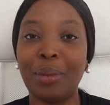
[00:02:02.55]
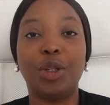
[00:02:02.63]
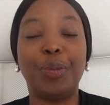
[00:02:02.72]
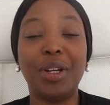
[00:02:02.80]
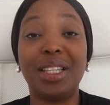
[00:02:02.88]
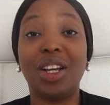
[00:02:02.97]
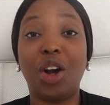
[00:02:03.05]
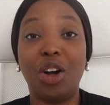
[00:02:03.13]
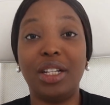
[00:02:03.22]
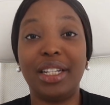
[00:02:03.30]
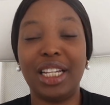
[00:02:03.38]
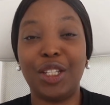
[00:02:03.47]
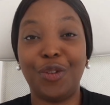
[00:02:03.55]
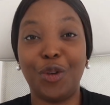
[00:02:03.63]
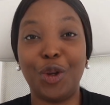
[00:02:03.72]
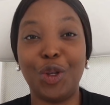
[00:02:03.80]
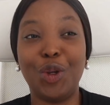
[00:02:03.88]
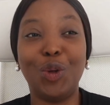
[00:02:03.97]
To put it in context
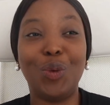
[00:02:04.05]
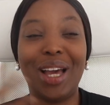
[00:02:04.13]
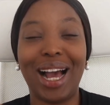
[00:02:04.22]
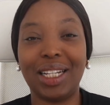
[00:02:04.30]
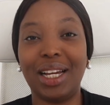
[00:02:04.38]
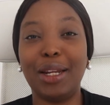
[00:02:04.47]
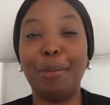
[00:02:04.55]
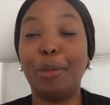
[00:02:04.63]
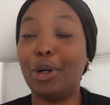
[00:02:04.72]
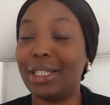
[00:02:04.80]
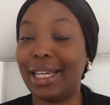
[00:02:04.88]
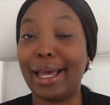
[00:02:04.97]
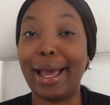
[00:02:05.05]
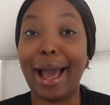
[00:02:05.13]
for you, we actually bought